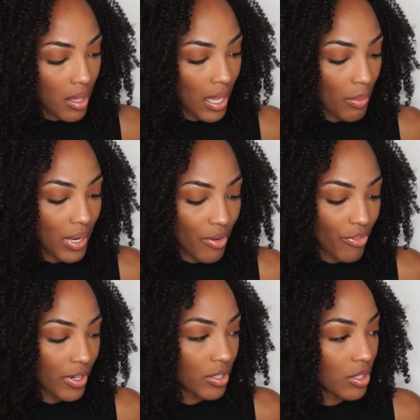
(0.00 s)
Like, when I
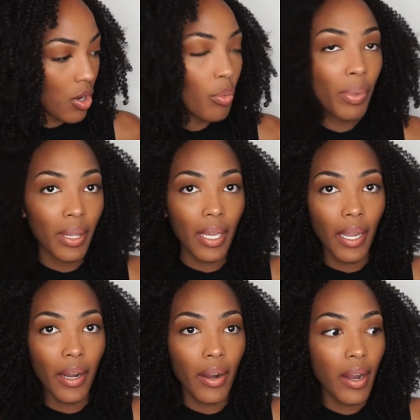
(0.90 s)
first opened the
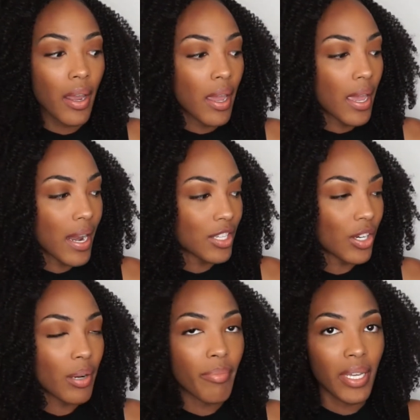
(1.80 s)
hair and I
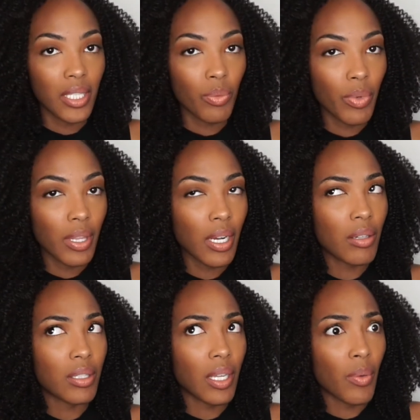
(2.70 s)
started messing with it,
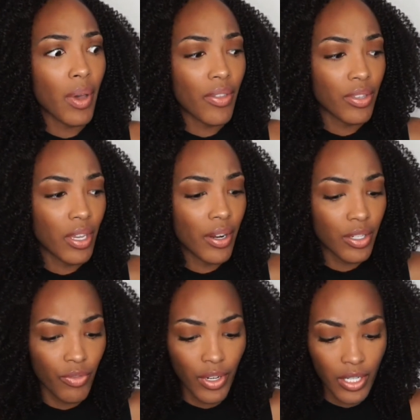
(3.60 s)
I was like, wow, this hair
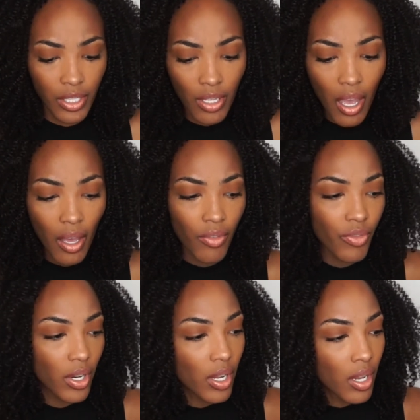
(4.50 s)
is very
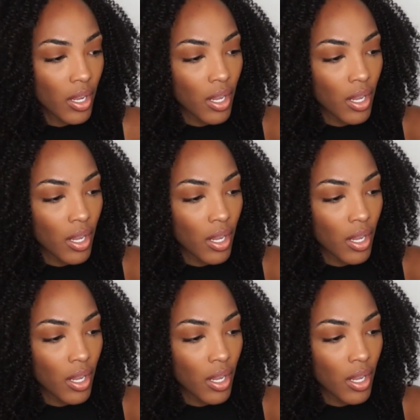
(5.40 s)
soft.